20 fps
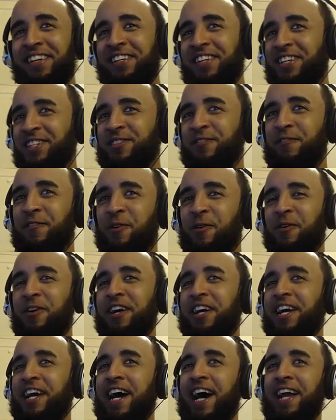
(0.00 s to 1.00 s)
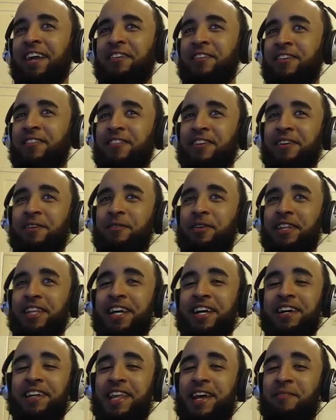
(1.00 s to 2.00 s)
Dysphoria. I don't even know what the
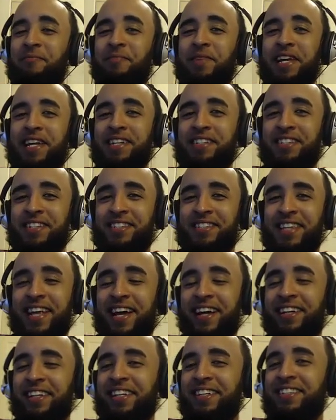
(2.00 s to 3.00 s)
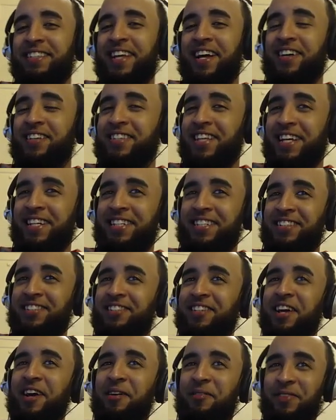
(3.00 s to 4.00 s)
hell that means exactly. It sounds like
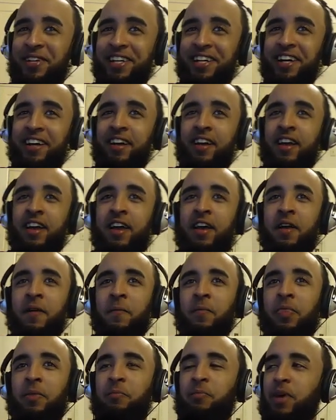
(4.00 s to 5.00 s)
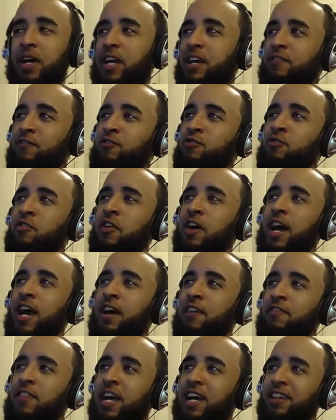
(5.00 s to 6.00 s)
Disturbia. But if you gonna
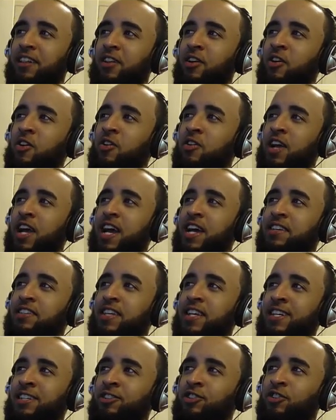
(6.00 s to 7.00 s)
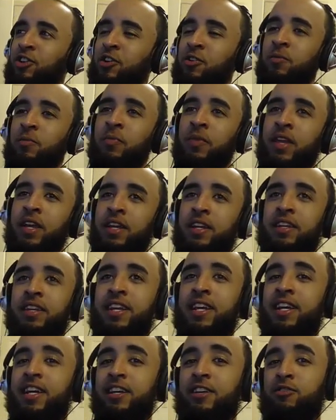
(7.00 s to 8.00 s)
have that long ass intro,
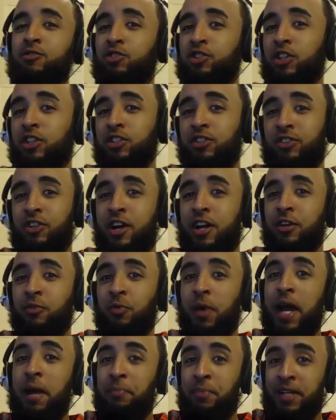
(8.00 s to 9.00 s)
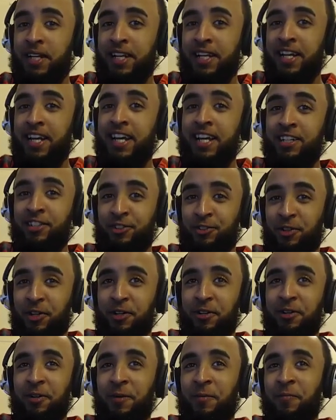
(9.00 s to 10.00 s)
nigga, you should have started rapping in the
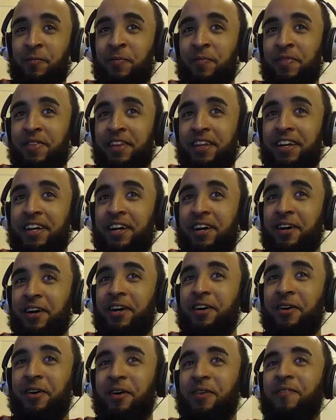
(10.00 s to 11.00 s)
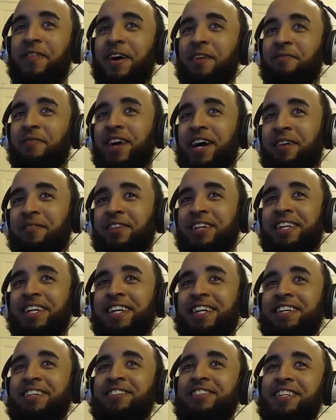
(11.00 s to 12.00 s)
intro. On my mama,
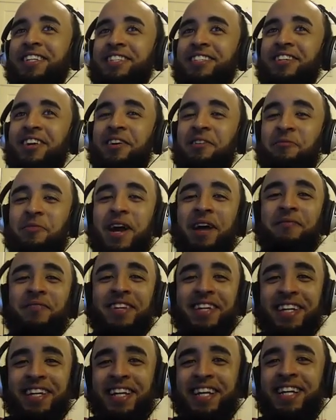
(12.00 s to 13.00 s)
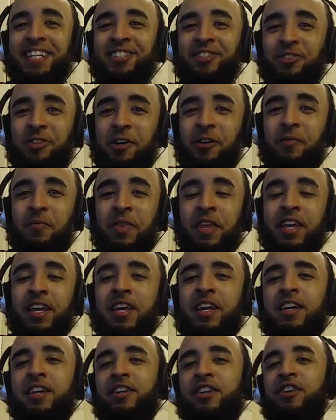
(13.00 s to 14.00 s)
nigga, you should have started rapping in the intro.
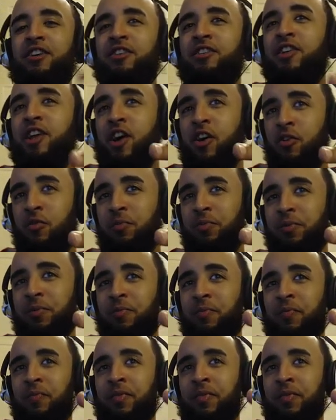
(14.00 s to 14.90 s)
You're dope.